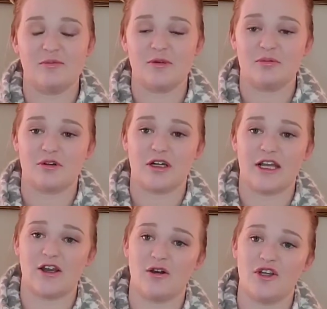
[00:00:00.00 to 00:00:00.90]
People are
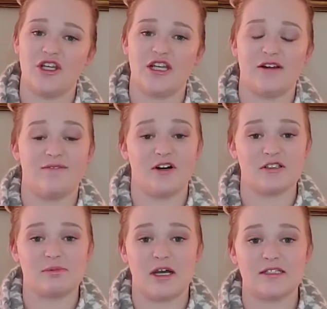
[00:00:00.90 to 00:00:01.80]
like, oh, you could get a
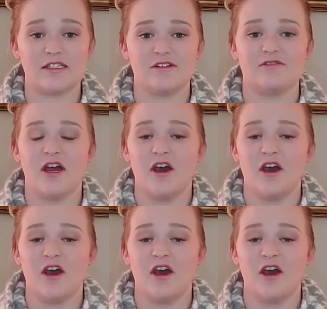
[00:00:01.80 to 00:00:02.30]
false positive.